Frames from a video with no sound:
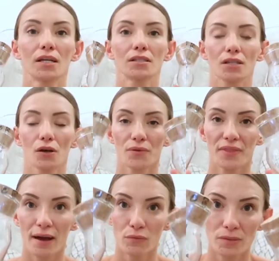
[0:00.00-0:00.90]
So
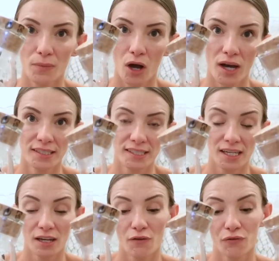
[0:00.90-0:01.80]
that was my
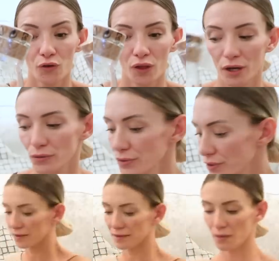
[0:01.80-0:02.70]
idea for those.
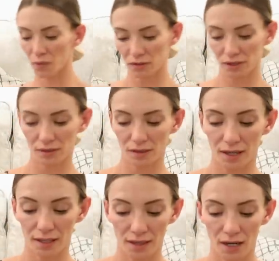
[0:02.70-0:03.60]
Then when I was
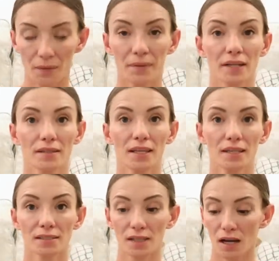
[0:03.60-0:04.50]
in there, I picked
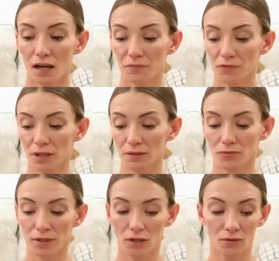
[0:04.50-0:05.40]
these up. Thought these
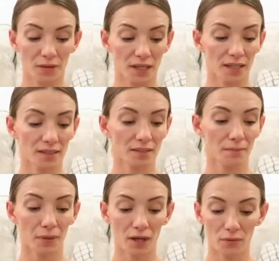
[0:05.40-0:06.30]
were really good for the kids.
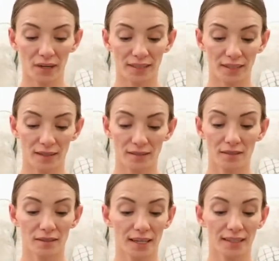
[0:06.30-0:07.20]
By the way,
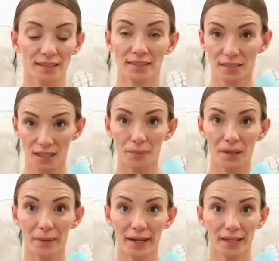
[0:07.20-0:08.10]
yes, they did come
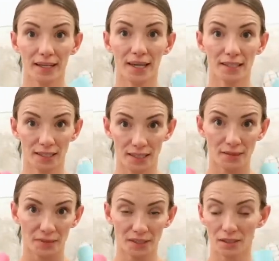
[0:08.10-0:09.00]
in a packet. And
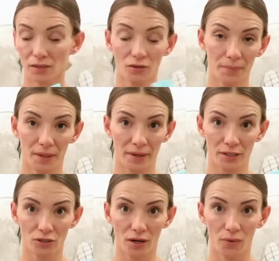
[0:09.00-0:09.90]
yes, my son grabbed them
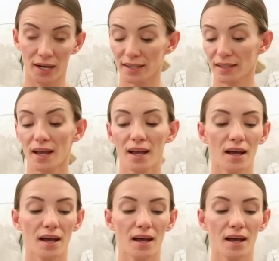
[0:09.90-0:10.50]
out straight away.